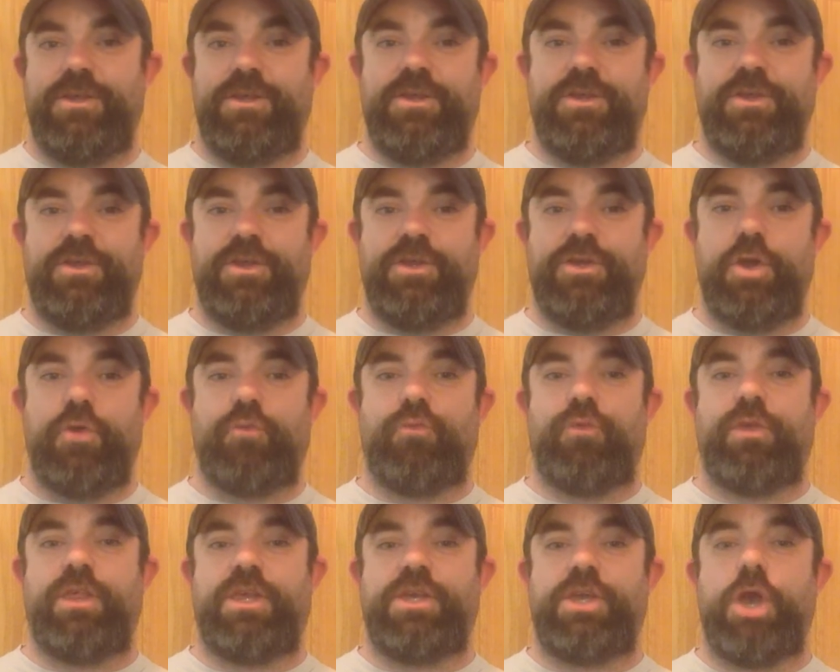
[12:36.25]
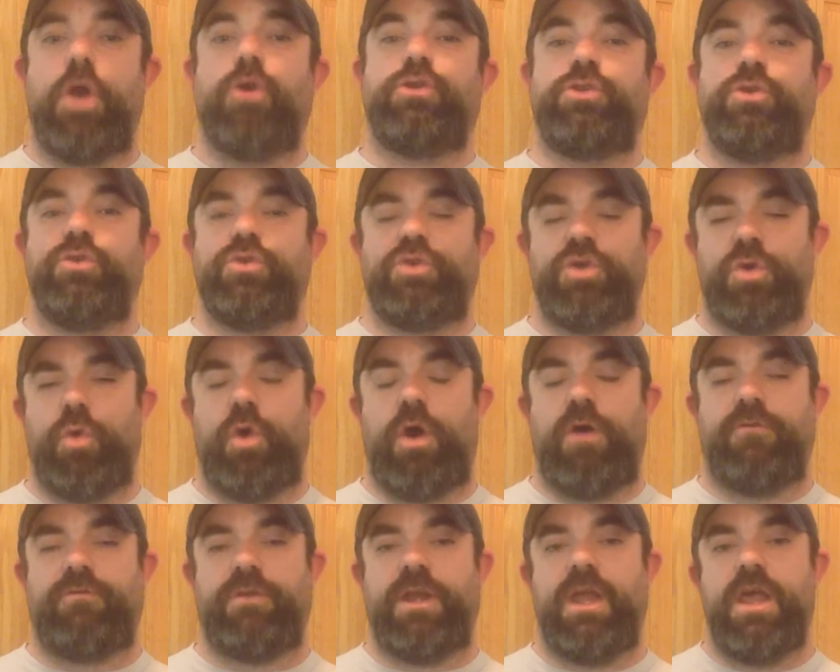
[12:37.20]
you don't really go to too
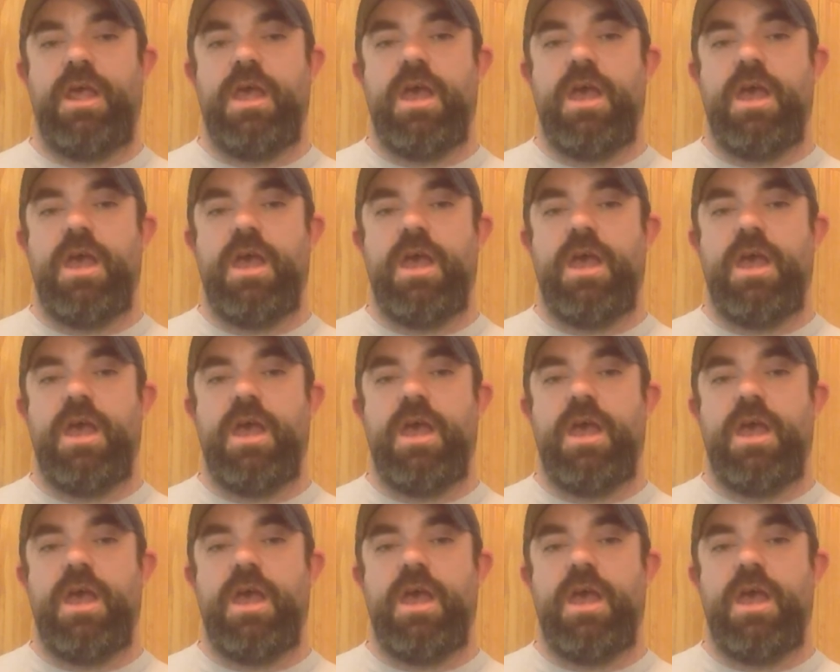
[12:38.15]
often.